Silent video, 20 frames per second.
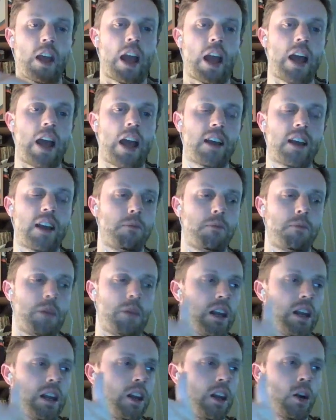they had that
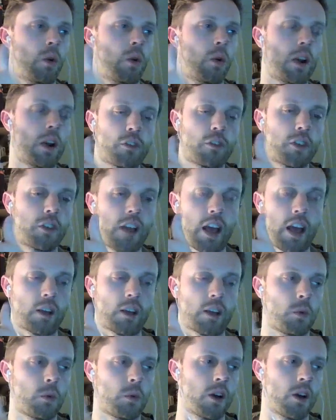meeting or whatever the heck
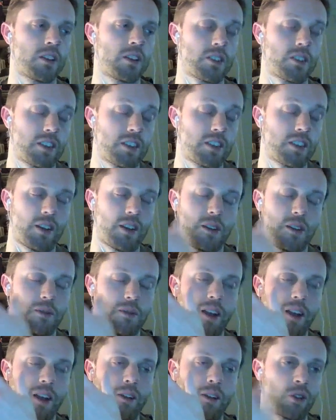it was.
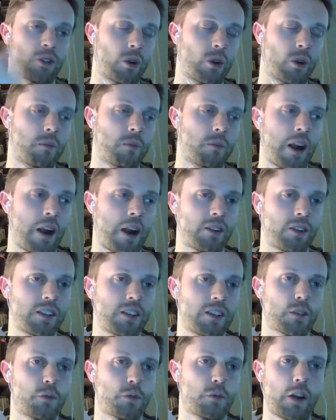Michael Jordan apparently
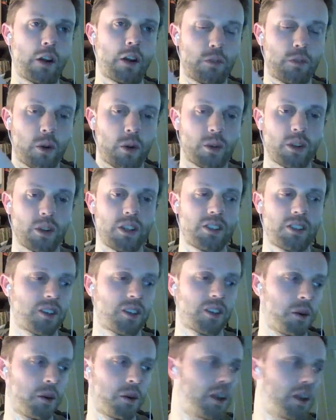is a friend of Oakley's,
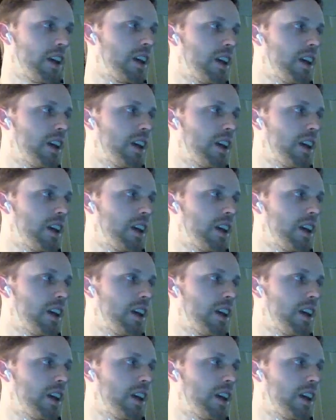so